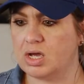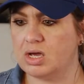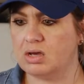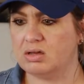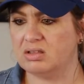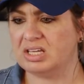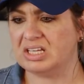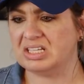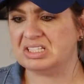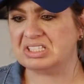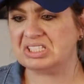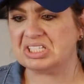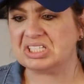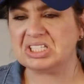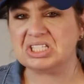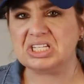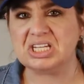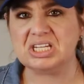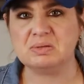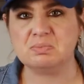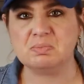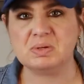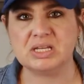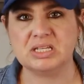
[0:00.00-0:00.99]
uh, like
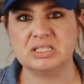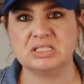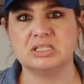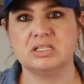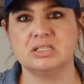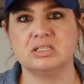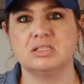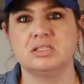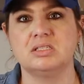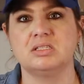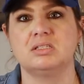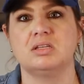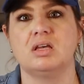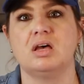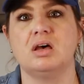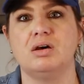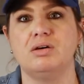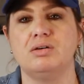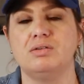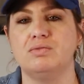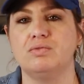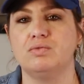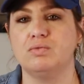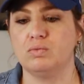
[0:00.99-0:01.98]
16 pieces
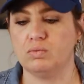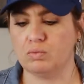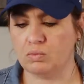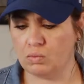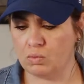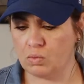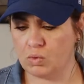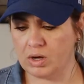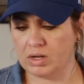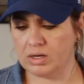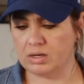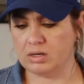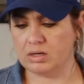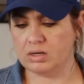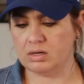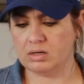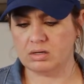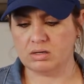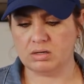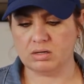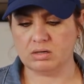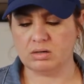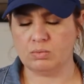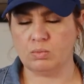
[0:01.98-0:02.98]
of
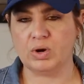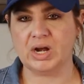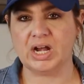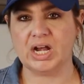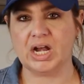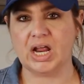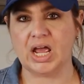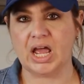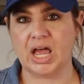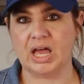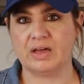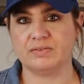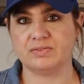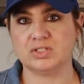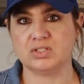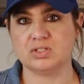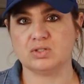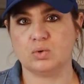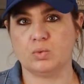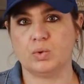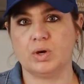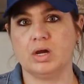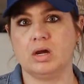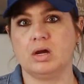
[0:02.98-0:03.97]
one, one and a half
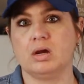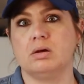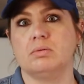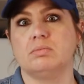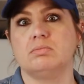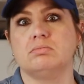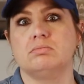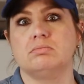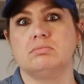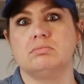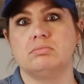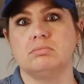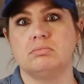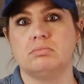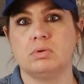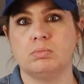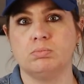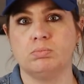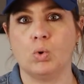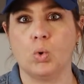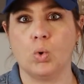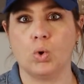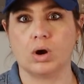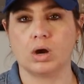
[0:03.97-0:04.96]
square
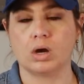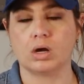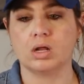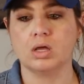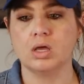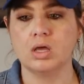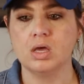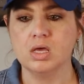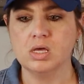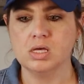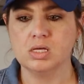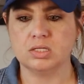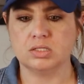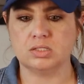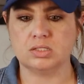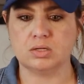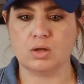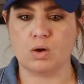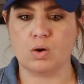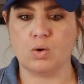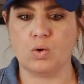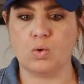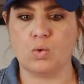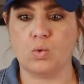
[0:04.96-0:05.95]
board.
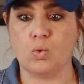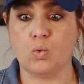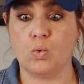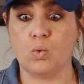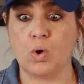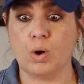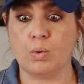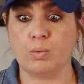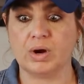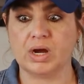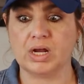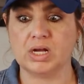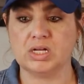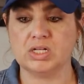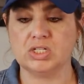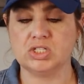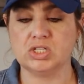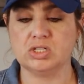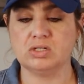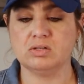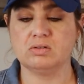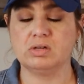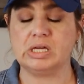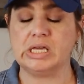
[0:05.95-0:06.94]
So what we're gonna
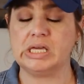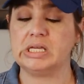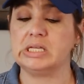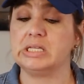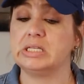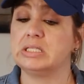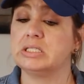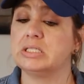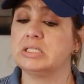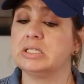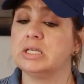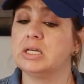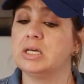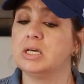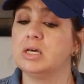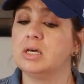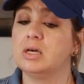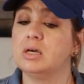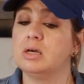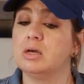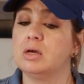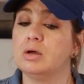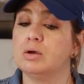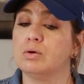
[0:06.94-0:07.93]
do is
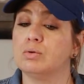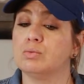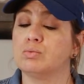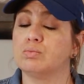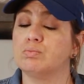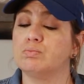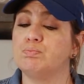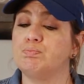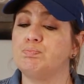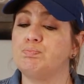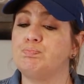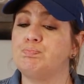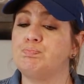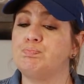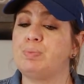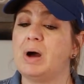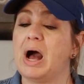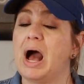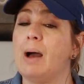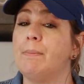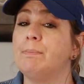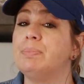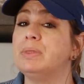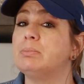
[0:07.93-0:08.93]

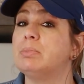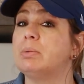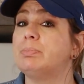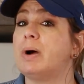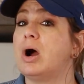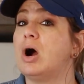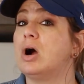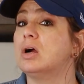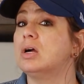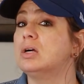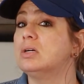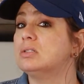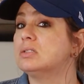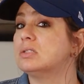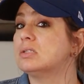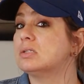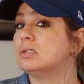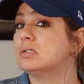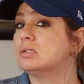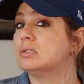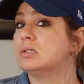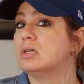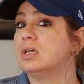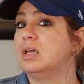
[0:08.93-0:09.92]
pop them apart
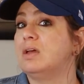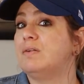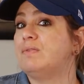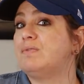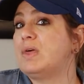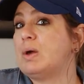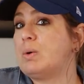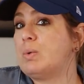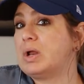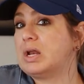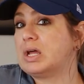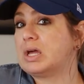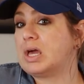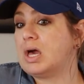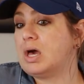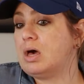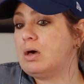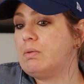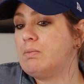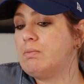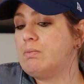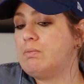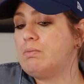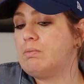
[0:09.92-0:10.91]
if they wanna
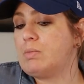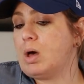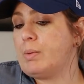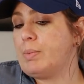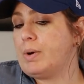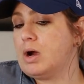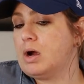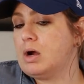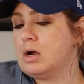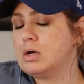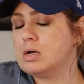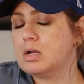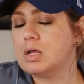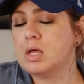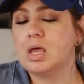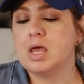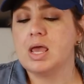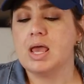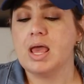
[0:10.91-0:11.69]
come apart